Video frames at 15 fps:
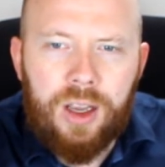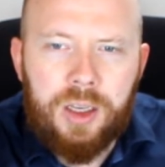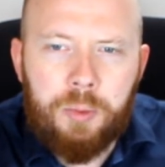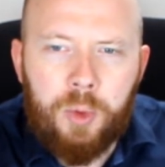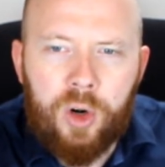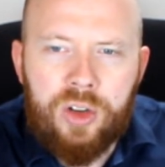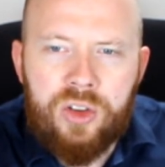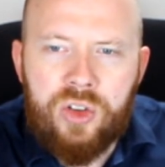
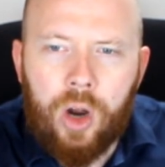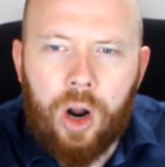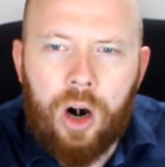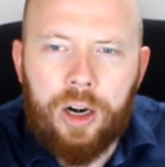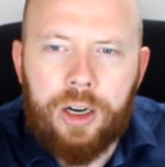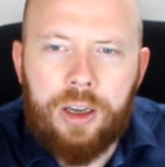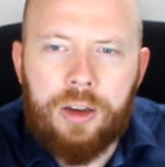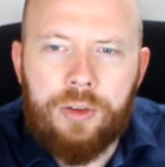more
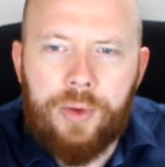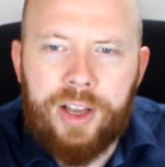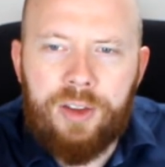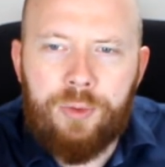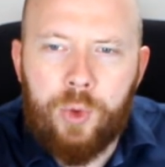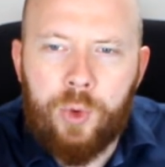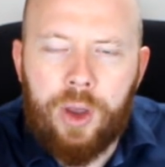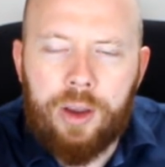dark red
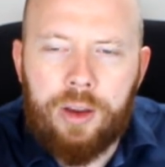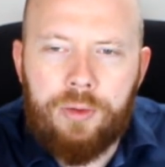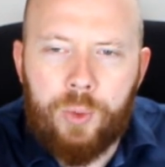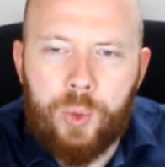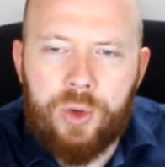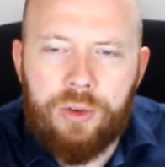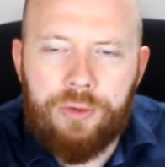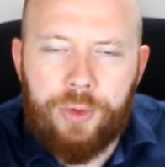fruit
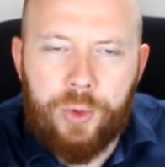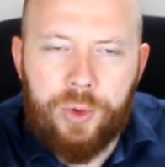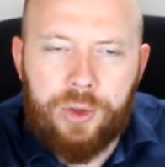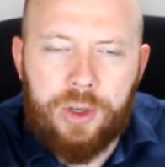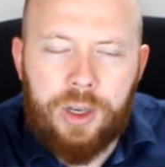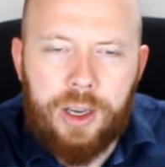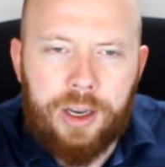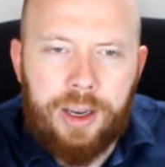
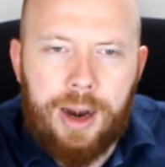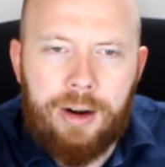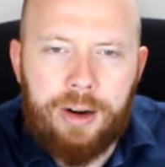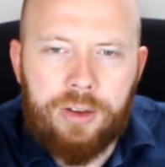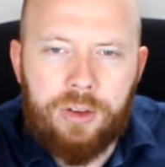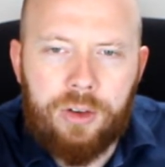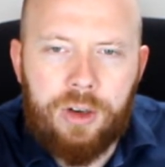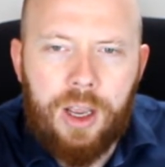
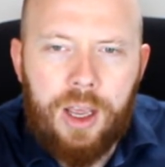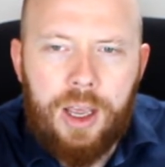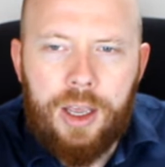character.